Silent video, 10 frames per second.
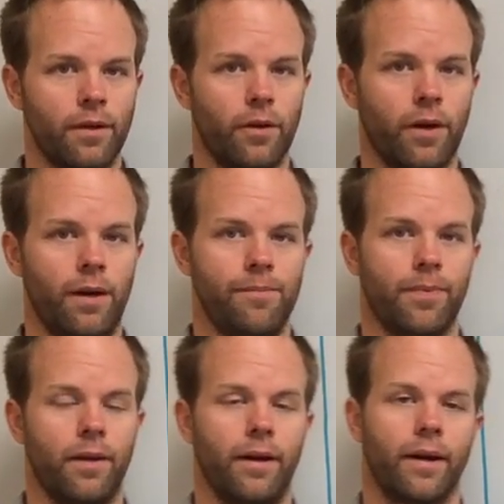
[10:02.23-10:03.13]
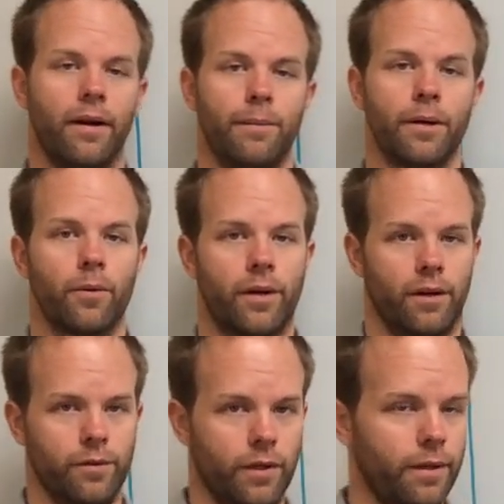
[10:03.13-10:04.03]
Okay, an economic
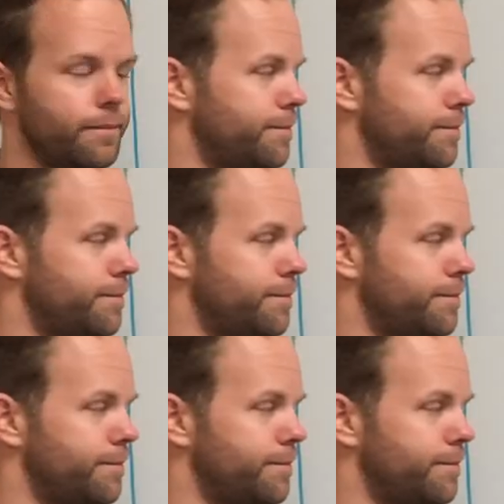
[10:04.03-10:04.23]
recovery.